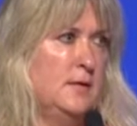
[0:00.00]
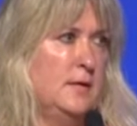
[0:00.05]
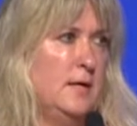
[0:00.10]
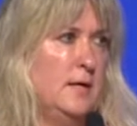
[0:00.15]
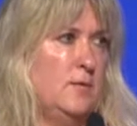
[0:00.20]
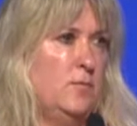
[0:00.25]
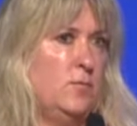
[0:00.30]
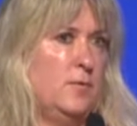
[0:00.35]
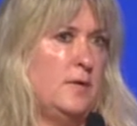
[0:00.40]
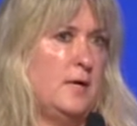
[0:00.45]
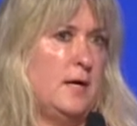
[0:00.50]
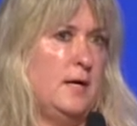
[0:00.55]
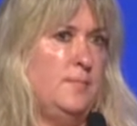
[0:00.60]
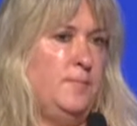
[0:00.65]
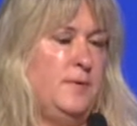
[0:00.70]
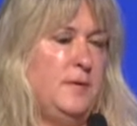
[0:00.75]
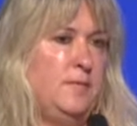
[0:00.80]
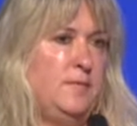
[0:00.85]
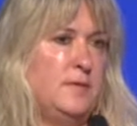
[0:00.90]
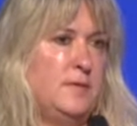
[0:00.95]
And with
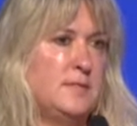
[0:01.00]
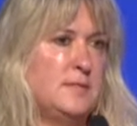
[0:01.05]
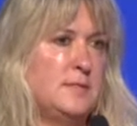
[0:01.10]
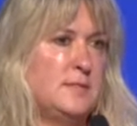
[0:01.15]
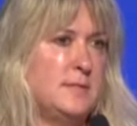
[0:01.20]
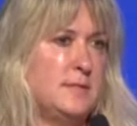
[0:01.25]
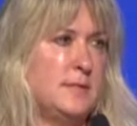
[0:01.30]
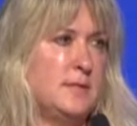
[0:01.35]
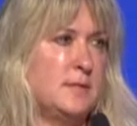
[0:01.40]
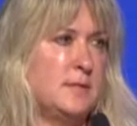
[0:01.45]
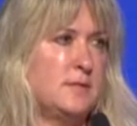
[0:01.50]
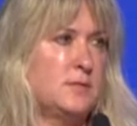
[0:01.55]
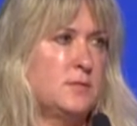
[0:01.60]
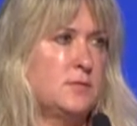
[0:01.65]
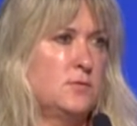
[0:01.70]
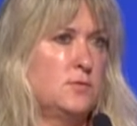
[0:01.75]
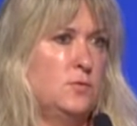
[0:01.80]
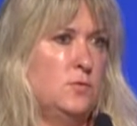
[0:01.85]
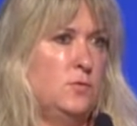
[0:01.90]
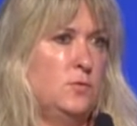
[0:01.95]

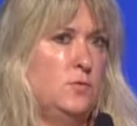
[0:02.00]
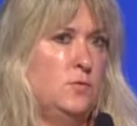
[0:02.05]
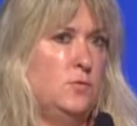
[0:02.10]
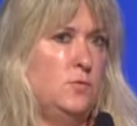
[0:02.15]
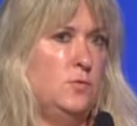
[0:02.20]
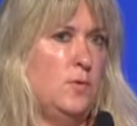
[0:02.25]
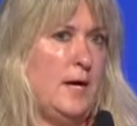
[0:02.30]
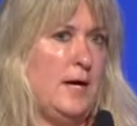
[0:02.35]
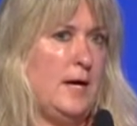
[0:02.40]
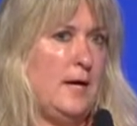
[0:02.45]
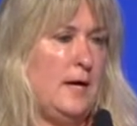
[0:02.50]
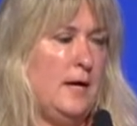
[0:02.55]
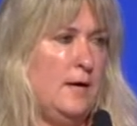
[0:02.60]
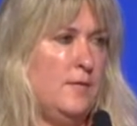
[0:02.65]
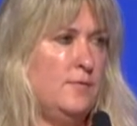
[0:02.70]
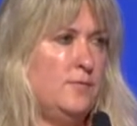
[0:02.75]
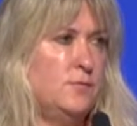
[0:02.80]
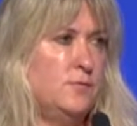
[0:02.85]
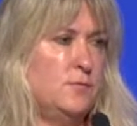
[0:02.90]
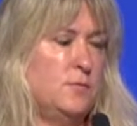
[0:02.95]
IPv6, you
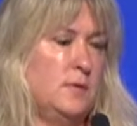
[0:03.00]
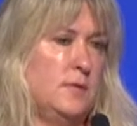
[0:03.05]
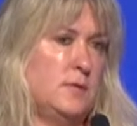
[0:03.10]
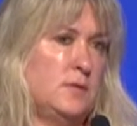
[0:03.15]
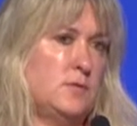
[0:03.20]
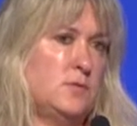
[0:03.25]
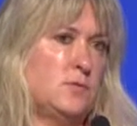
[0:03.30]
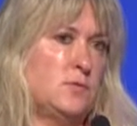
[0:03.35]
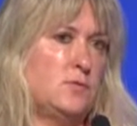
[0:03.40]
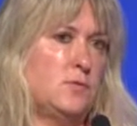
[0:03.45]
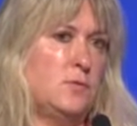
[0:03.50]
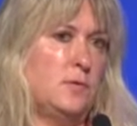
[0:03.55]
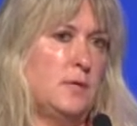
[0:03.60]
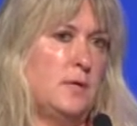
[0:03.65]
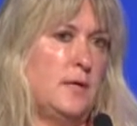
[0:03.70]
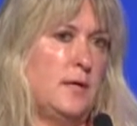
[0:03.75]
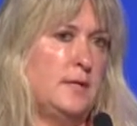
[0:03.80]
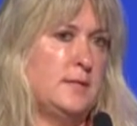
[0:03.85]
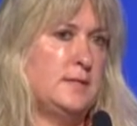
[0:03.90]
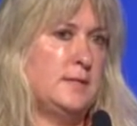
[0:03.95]
have to let
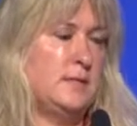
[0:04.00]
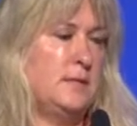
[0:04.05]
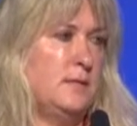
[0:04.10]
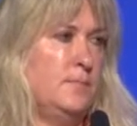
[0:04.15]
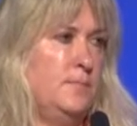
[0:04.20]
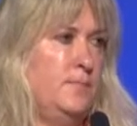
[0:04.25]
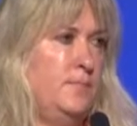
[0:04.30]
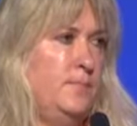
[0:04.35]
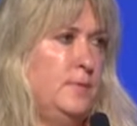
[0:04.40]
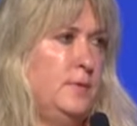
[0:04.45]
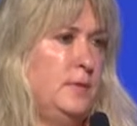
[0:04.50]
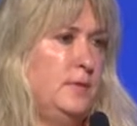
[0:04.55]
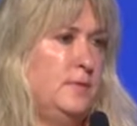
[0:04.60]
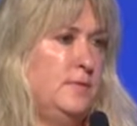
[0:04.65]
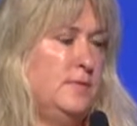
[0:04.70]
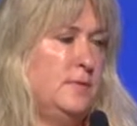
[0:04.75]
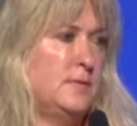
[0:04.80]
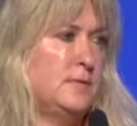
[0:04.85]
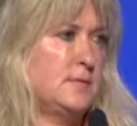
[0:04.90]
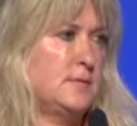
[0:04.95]
certain
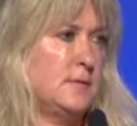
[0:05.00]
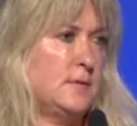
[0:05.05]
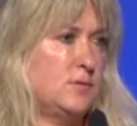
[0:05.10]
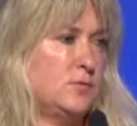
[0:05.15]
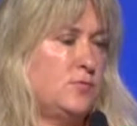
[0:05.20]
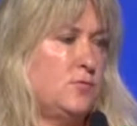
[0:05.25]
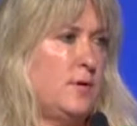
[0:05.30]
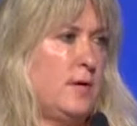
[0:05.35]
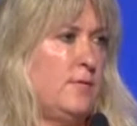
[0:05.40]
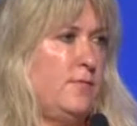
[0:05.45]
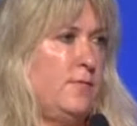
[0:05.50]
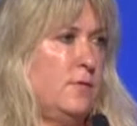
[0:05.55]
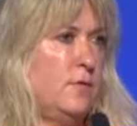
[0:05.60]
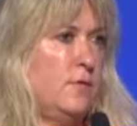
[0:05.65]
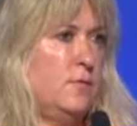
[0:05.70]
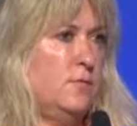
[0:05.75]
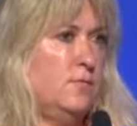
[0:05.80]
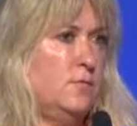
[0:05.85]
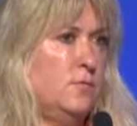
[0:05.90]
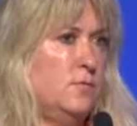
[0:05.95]
ICMPv6
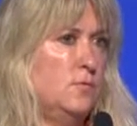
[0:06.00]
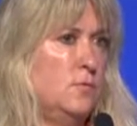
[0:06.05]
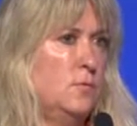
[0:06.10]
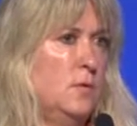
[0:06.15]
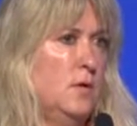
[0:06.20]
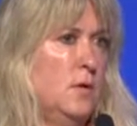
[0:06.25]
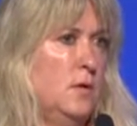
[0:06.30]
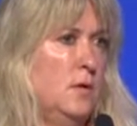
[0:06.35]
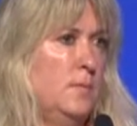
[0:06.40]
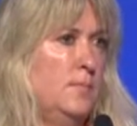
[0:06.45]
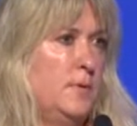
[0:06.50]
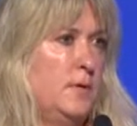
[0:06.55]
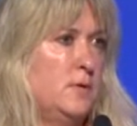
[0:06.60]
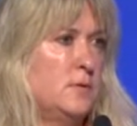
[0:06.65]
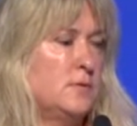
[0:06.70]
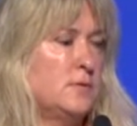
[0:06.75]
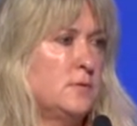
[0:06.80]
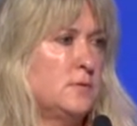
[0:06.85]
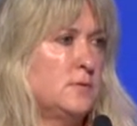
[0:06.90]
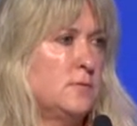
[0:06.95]
traffic through
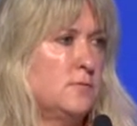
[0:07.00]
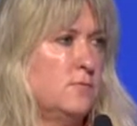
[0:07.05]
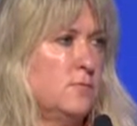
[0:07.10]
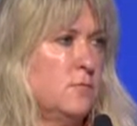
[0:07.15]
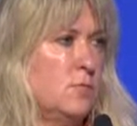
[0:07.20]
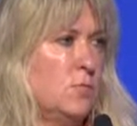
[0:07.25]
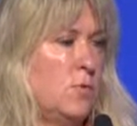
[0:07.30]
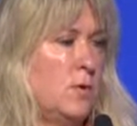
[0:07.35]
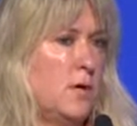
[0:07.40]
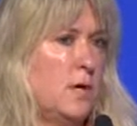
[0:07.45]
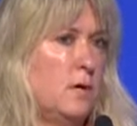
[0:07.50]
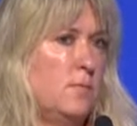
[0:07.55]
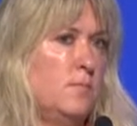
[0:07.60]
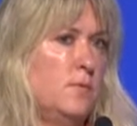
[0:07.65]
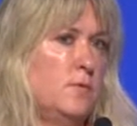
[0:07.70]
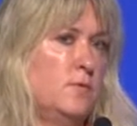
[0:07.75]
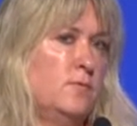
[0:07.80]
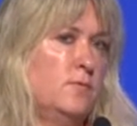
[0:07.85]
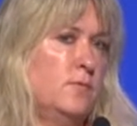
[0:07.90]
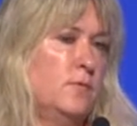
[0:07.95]
because it's a
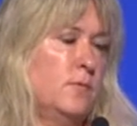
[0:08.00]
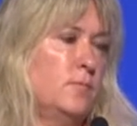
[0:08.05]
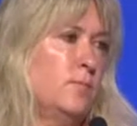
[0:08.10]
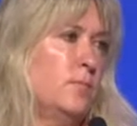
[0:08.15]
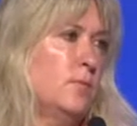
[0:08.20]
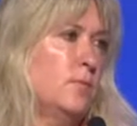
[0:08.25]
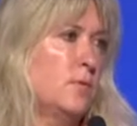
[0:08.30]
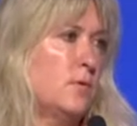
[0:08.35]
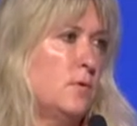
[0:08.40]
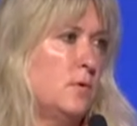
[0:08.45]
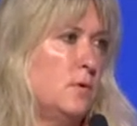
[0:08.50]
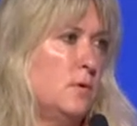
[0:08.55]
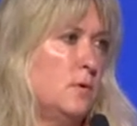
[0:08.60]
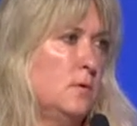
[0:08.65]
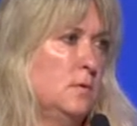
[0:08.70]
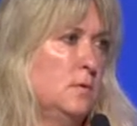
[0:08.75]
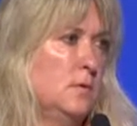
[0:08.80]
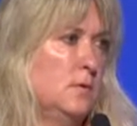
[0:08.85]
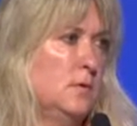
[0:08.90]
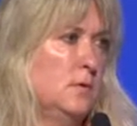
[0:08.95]
requirement for the
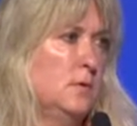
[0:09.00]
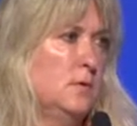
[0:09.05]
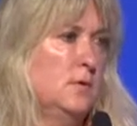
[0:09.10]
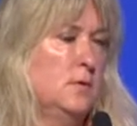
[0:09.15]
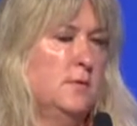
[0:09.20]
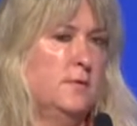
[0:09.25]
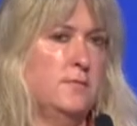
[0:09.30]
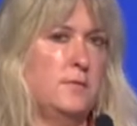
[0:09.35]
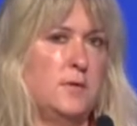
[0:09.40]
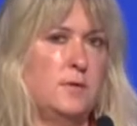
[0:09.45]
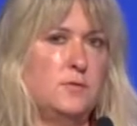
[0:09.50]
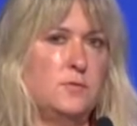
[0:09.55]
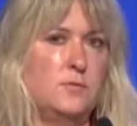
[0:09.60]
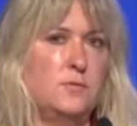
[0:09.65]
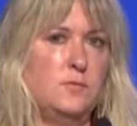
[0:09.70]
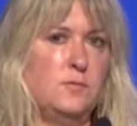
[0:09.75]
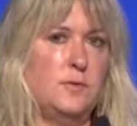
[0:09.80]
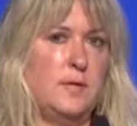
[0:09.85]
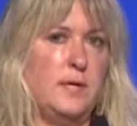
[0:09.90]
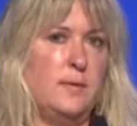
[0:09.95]
protocol, right? To
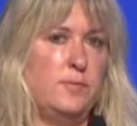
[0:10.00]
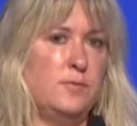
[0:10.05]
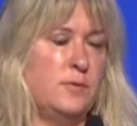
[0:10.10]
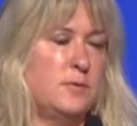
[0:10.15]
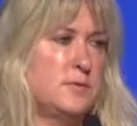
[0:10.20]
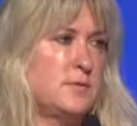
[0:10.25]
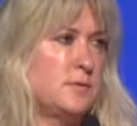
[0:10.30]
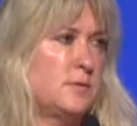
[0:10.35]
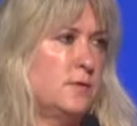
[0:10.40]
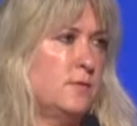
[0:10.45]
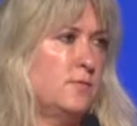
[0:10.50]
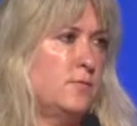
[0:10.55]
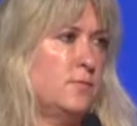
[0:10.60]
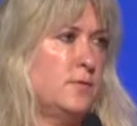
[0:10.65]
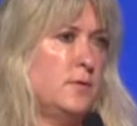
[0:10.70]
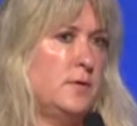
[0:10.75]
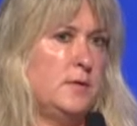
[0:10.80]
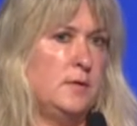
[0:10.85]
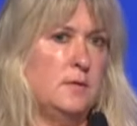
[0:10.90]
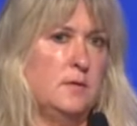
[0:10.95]
do neighbor
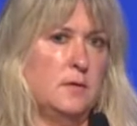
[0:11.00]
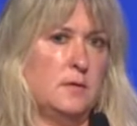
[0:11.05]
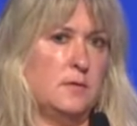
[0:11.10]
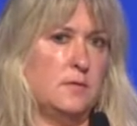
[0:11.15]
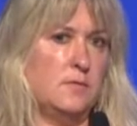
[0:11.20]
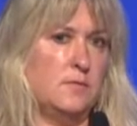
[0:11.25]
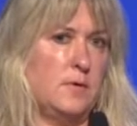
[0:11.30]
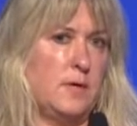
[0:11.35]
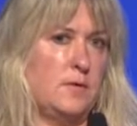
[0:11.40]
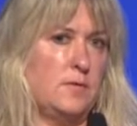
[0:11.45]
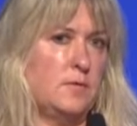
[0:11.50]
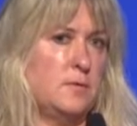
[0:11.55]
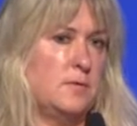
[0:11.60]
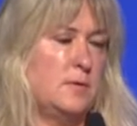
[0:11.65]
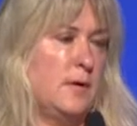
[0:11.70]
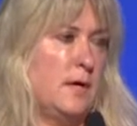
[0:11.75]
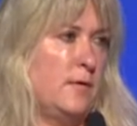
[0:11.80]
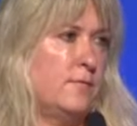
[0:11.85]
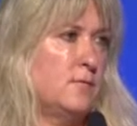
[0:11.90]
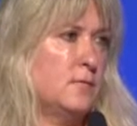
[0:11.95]
discovery and
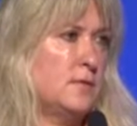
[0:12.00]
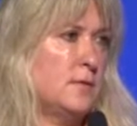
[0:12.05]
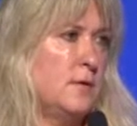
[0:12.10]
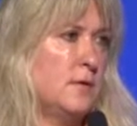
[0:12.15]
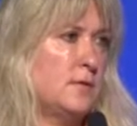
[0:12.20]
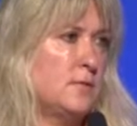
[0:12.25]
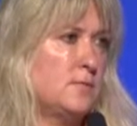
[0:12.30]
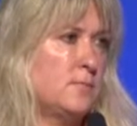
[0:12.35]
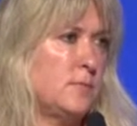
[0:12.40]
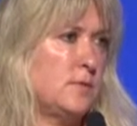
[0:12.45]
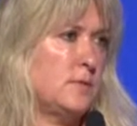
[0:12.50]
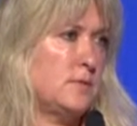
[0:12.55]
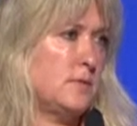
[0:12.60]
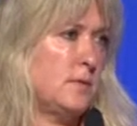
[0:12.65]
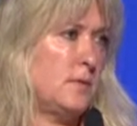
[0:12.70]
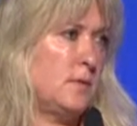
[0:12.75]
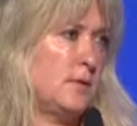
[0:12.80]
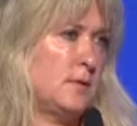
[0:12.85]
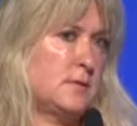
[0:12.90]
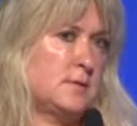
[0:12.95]
router advertisements
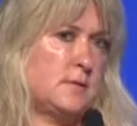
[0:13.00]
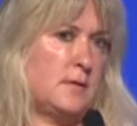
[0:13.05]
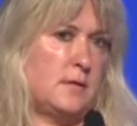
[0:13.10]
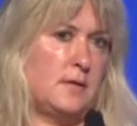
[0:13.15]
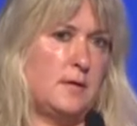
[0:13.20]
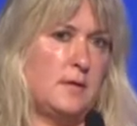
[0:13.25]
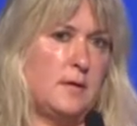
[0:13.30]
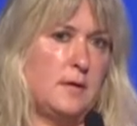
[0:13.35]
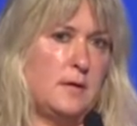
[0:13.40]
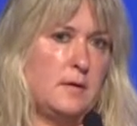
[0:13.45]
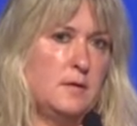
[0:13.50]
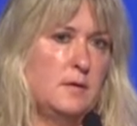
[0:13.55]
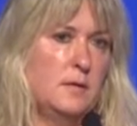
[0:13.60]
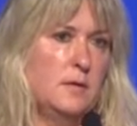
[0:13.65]
and things like that.